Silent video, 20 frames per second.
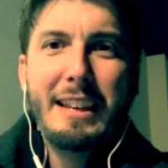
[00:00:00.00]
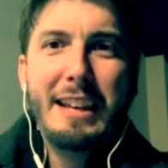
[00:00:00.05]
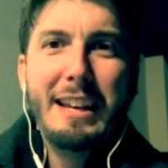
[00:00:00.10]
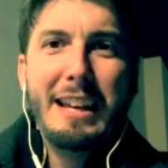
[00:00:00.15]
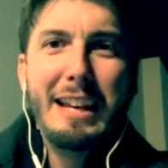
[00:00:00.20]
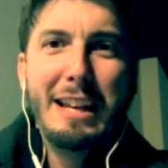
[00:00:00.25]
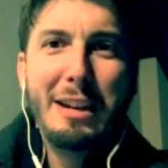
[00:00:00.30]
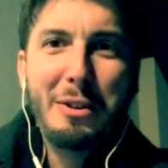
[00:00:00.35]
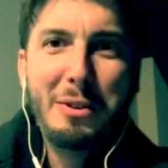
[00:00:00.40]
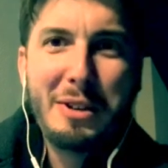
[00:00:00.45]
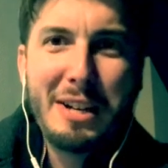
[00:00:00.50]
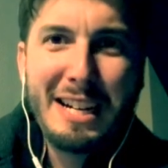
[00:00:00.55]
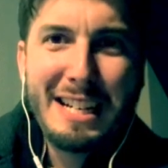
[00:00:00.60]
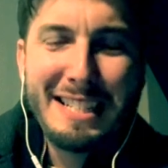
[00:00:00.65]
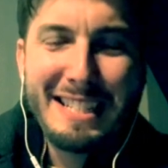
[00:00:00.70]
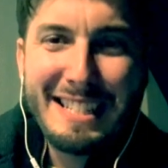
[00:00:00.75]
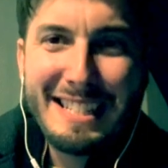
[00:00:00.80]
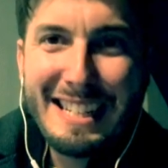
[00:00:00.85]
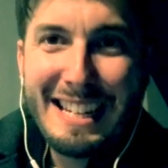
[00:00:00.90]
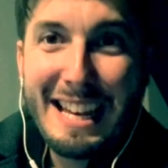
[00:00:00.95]
Hello
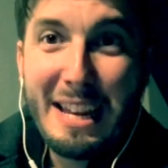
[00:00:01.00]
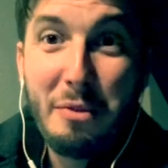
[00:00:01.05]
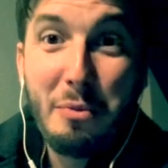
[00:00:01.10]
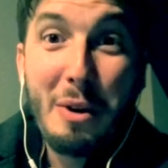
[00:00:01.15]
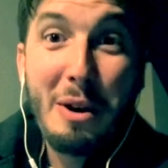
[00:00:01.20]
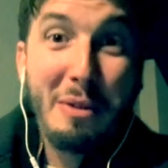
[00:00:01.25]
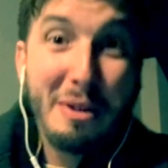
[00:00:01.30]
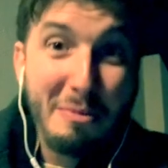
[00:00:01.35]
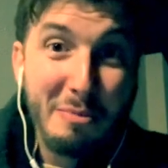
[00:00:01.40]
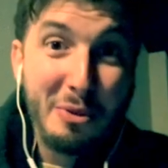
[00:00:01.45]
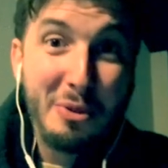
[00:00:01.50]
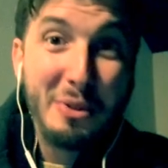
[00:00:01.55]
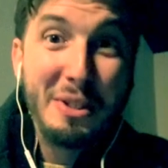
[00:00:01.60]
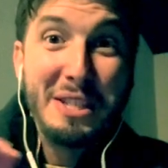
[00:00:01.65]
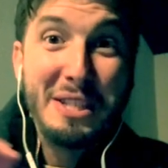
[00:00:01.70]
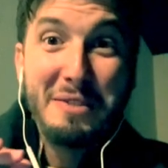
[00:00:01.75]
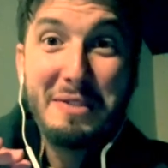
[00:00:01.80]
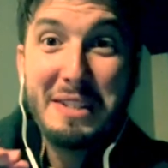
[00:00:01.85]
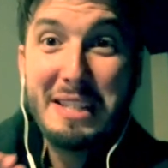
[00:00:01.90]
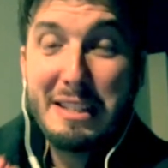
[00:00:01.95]
guys, and welcome to this
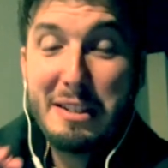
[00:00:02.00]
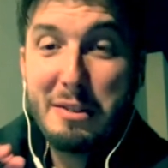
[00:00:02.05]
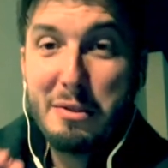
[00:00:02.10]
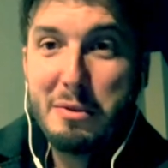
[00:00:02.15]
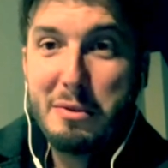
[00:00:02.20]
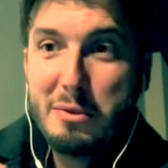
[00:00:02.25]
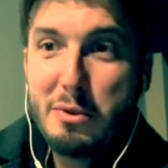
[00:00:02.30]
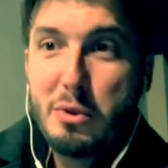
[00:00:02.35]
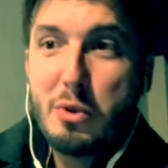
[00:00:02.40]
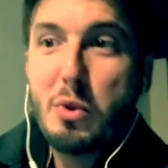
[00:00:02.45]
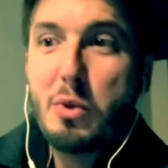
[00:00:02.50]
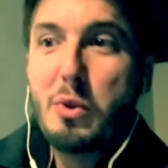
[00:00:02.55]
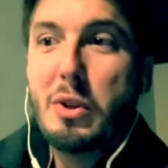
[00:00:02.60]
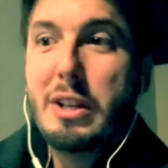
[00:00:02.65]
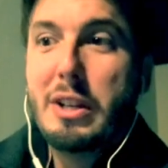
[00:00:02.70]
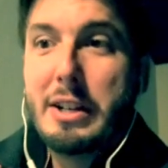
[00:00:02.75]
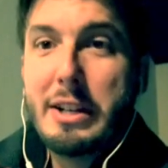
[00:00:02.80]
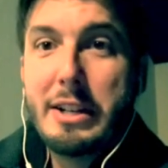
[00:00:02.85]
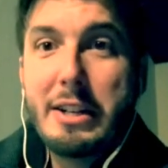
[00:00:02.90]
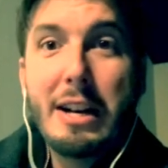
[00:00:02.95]
video to
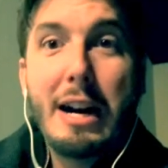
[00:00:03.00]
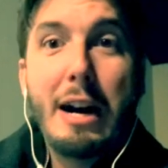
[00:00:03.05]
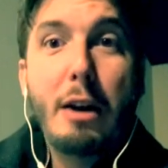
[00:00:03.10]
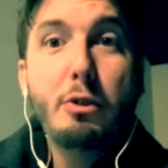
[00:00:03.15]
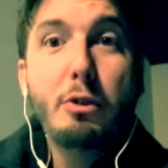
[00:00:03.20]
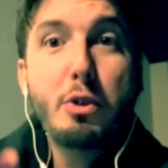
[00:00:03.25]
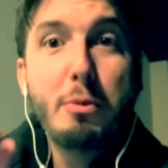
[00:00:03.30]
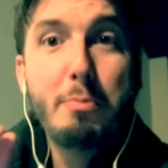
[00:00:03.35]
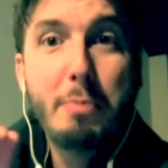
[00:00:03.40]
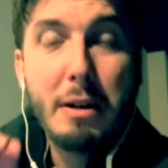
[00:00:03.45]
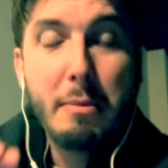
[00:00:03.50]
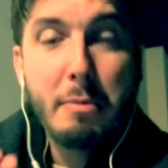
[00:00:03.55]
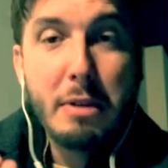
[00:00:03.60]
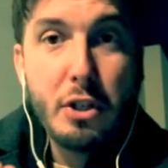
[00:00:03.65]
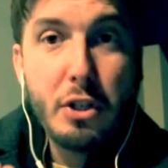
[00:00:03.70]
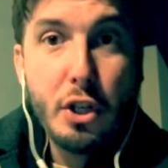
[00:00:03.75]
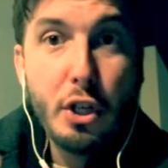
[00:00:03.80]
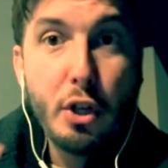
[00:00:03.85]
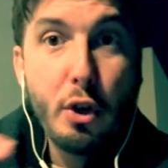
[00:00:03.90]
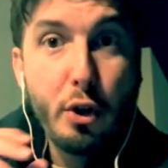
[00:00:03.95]
learn how to publish
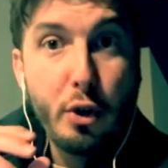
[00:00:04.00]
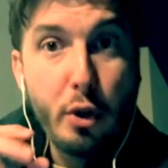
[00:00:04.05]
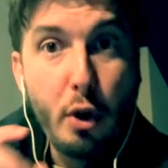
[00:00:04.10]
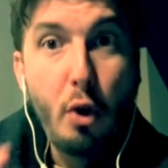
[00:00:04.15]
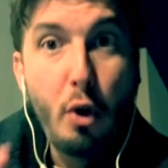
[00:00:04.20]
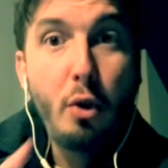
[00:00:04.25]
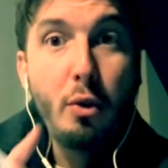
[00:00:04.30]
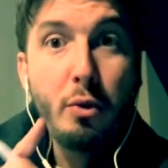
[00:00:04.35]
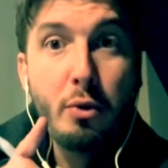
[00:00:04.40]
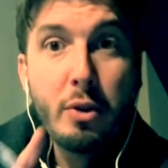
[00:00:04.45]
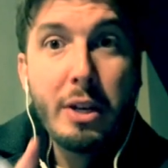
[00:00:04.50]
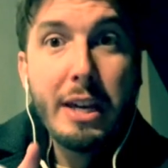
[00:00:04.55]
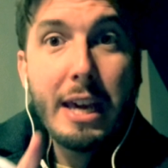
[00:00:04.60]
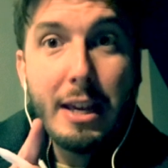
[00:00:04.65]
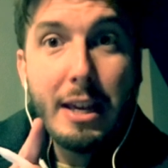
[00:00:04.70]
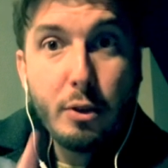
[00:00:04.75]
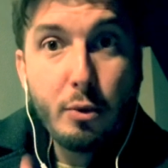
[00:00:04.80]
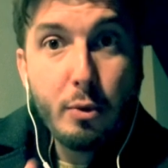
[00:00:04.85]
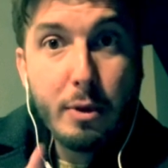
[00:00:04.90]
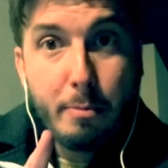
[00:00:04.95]
your own
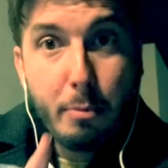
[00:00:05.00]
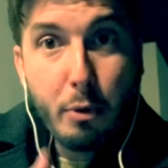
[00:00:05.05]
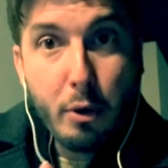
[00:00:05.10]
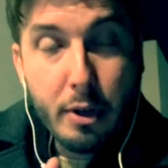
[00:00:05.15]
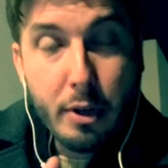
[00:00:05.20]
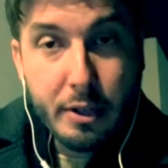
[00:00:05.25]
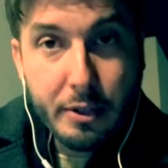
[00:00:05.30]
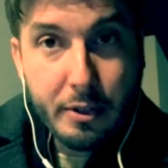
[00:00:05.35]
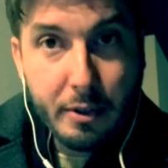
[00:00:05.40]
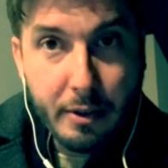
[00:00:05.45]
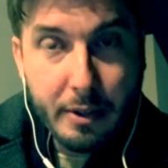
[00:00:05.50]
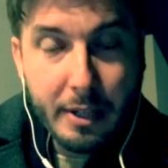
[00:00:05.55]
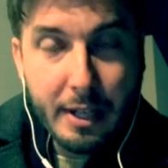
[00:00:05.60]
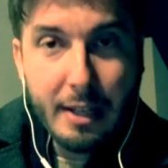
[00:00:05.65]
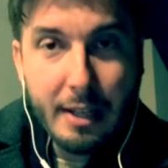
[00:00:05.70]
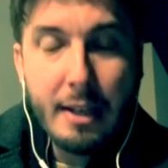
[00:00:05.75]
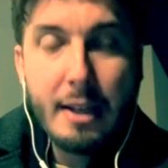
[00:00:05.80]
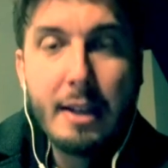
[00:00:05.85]
case report, okay?